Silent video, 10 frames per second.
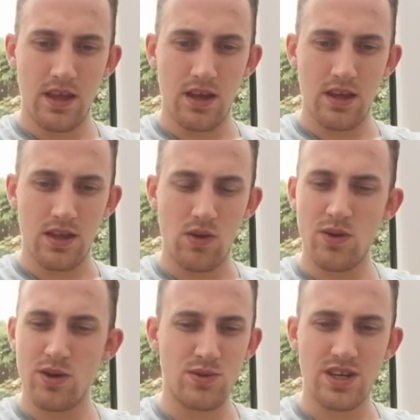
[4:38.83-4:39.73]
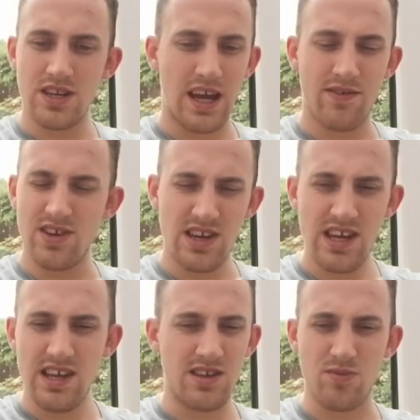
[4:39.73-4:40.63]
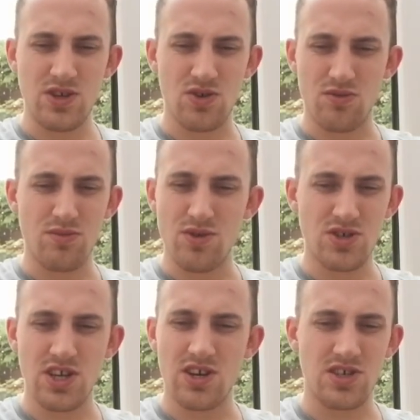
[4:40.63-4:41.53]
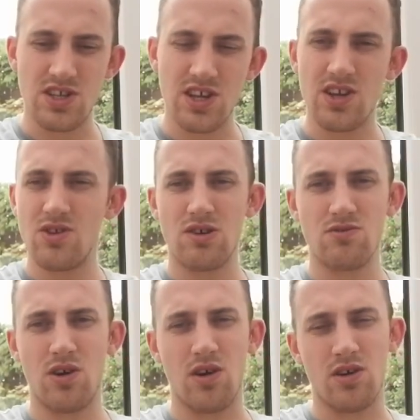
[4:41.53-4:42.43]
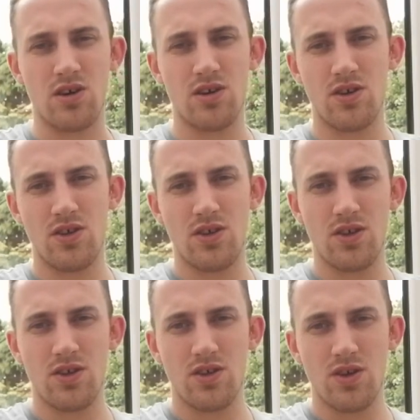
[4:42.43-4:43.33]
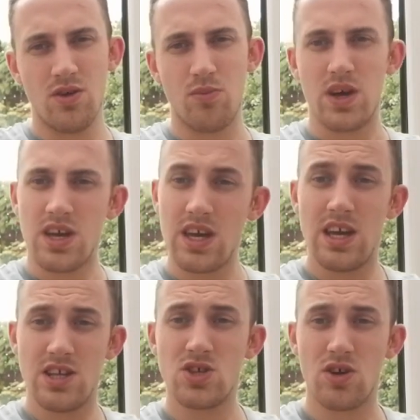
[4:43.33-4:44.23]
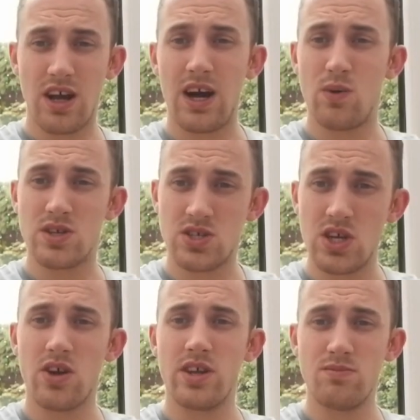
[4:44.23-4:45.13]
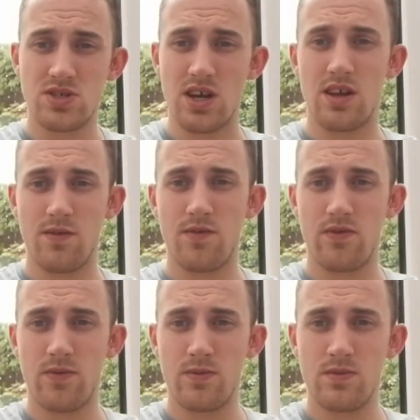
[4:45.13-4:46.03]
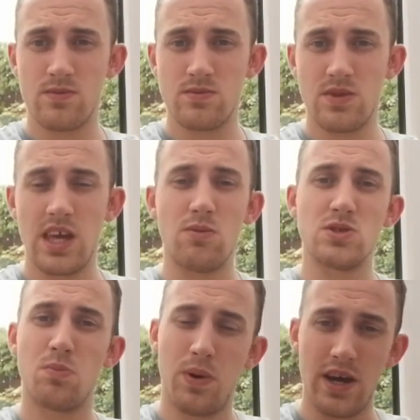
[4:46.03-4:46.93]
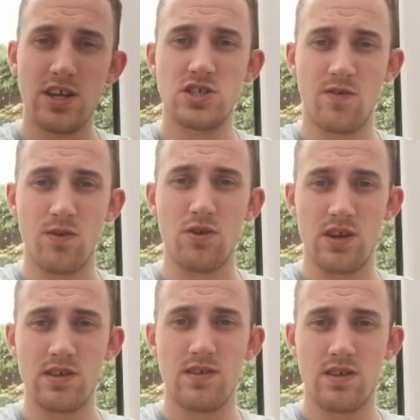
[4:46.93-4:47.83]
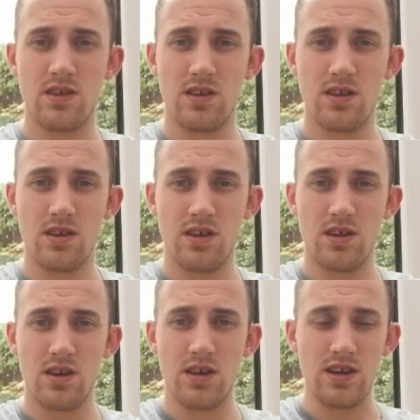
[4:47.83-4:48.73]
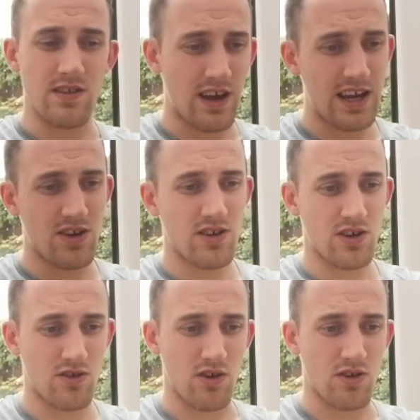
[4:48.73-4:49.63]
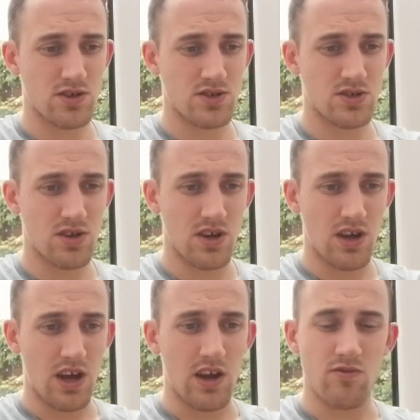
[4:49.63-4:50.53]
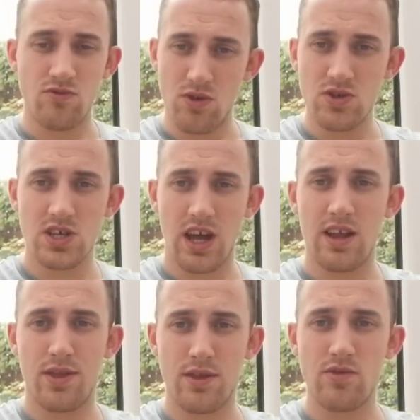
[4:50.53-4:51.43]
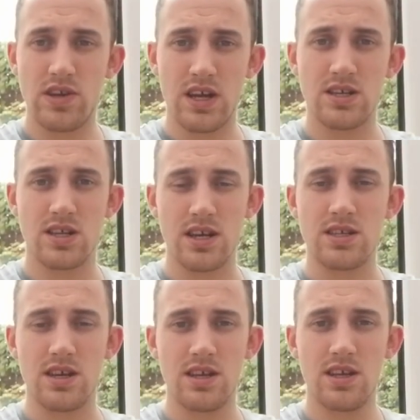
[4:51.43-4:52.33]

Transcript: the only one who didn't ever need to be shown mercy because he'd done no wrong. But he took our sin on himself. He was punished for it. He died on the cross and rose again three days later